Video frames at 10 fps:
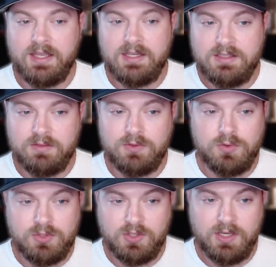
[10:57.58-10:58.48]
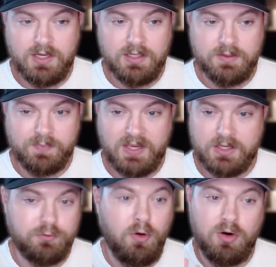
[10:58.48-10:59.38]
that ease of use thing as
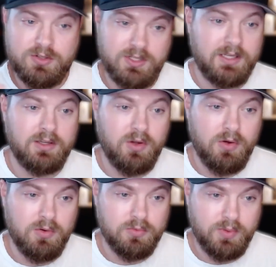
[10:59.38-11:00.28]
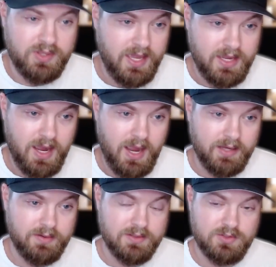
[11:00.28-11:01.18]
far as they can go with AI.
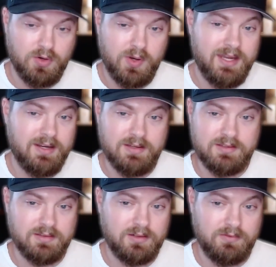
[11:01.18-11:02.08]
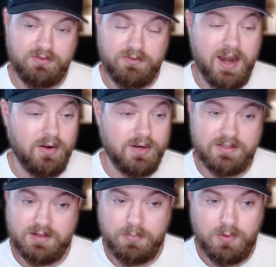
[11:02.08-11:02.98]
And so it is very
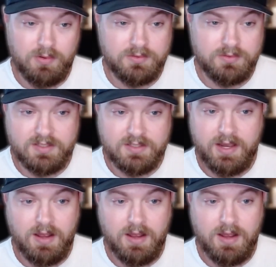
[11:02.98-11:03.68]
simple to set